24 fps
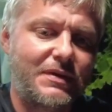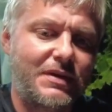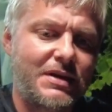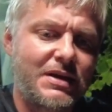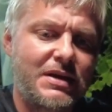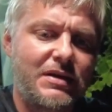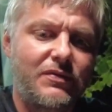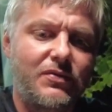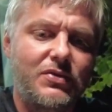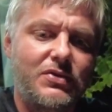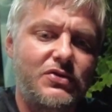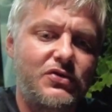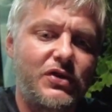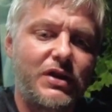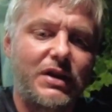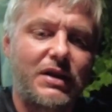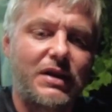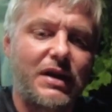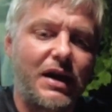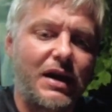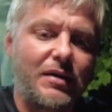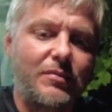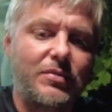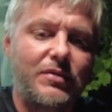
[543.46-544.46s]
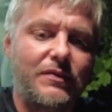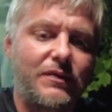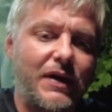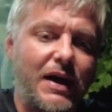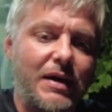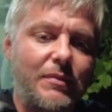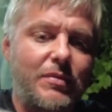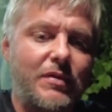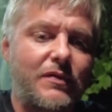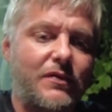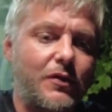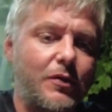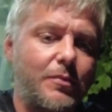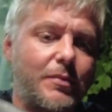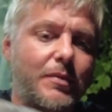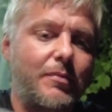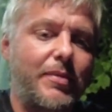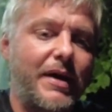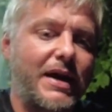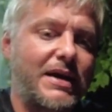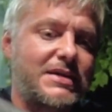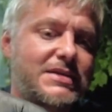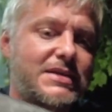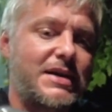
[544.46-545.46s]
if you drill carbon fiber from the
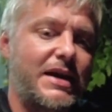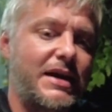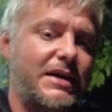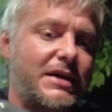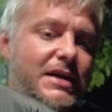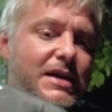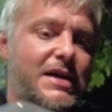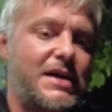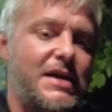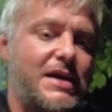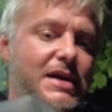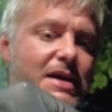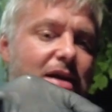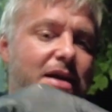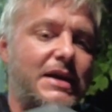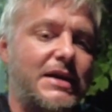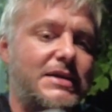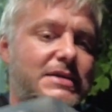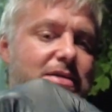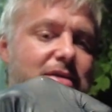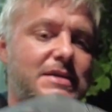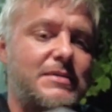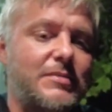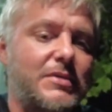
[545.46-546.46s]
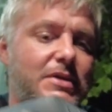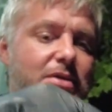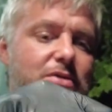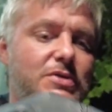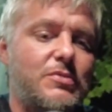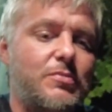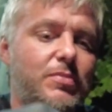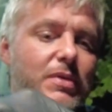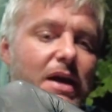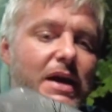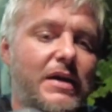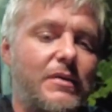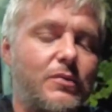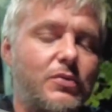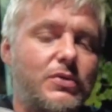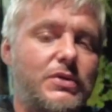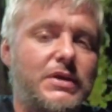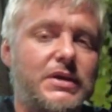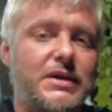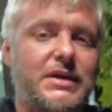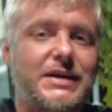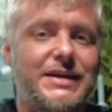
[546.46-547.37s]
backside, it's similar to plywood.